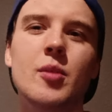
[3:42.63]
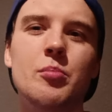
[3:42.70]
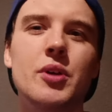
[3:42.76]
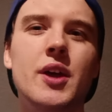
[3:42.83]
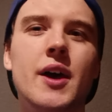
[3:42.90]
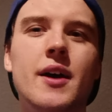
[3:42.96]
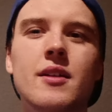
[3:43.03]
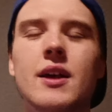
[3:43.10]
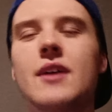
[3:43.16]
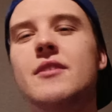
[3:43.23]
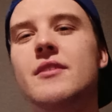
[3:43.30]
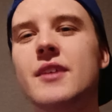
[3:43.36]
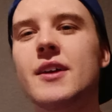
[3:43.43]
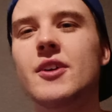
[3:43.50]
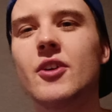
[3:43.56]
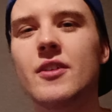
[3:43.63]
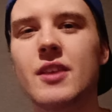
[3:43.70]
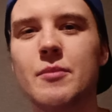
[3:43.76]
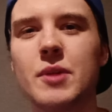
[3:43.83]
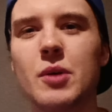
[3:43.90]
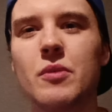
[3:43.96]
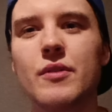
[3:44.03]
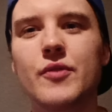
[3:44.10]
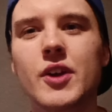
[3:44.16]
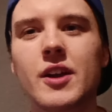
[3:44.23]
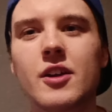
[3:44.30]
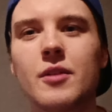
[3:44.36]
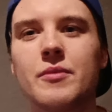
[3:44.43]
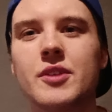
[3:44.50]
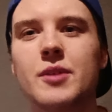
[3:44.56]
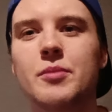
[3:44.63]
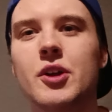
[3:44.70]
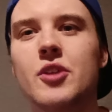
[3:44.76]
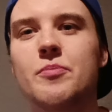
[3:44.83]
But yeah, as I said, guys, let me know what you think in the comments down below.